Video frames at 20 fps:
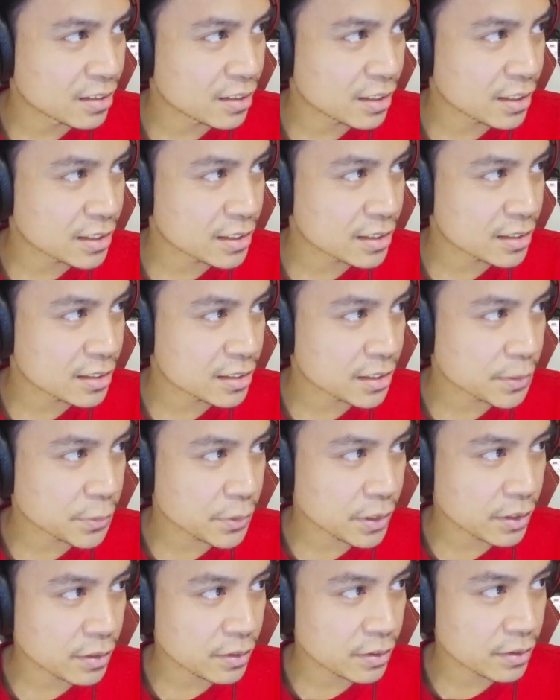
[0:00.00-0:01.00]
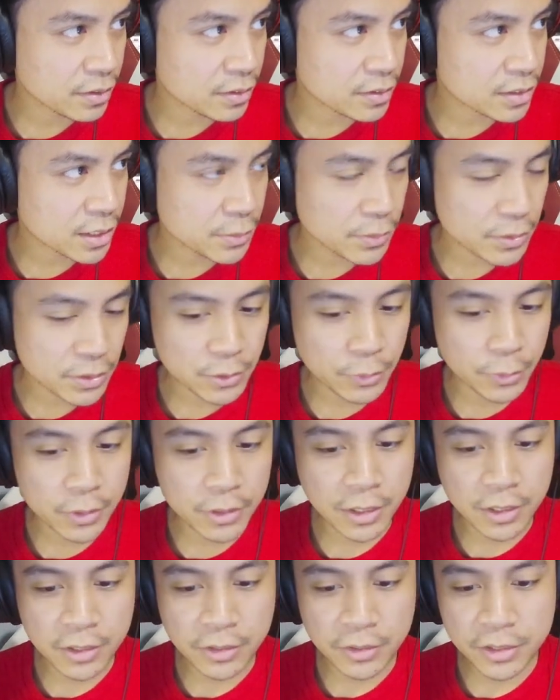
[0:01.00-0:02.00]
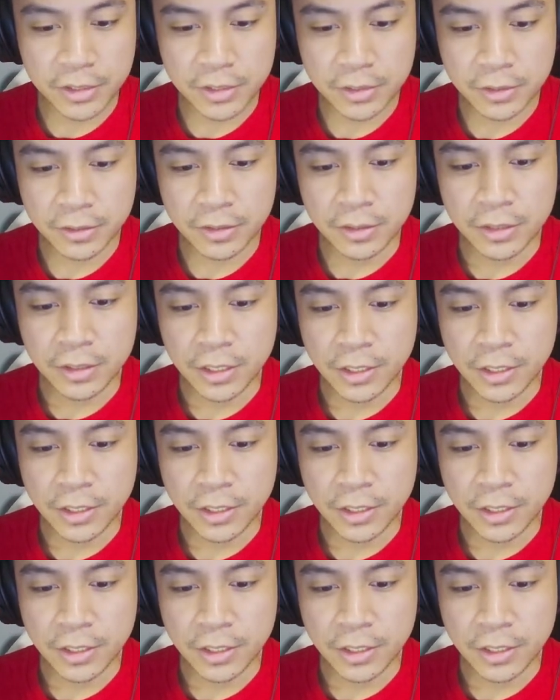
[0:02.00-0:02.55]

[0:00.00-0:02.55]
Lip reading: Something's going on in this year.